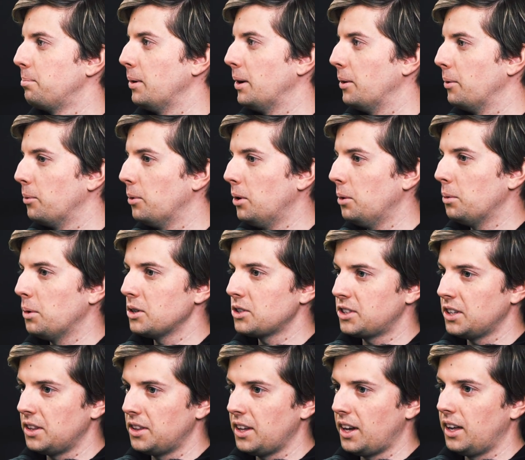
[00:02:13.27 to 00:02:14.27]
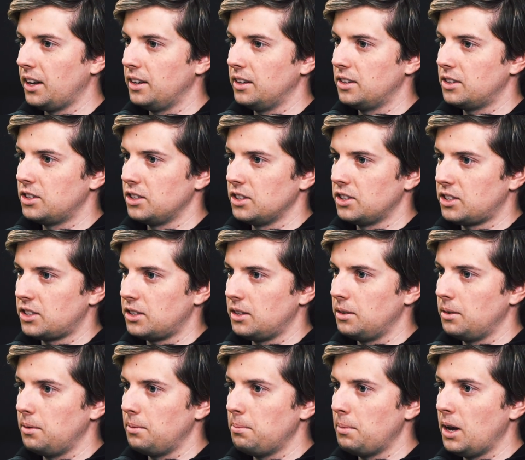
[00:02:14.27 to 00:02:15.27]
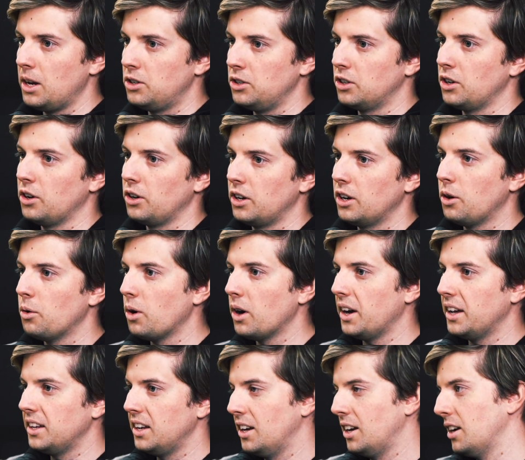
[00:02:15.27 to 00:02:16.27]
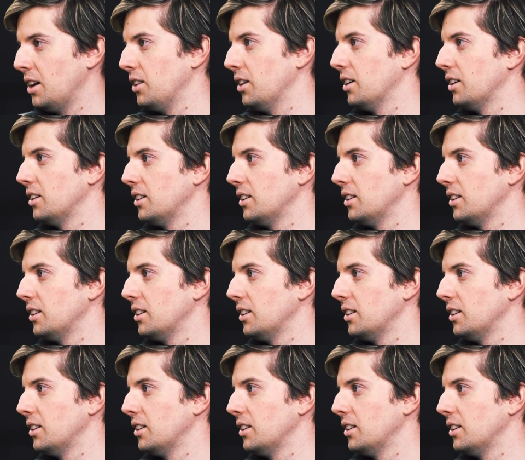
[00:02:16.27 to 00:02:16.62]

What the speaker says: But what was it that just made you go, you know what, I need another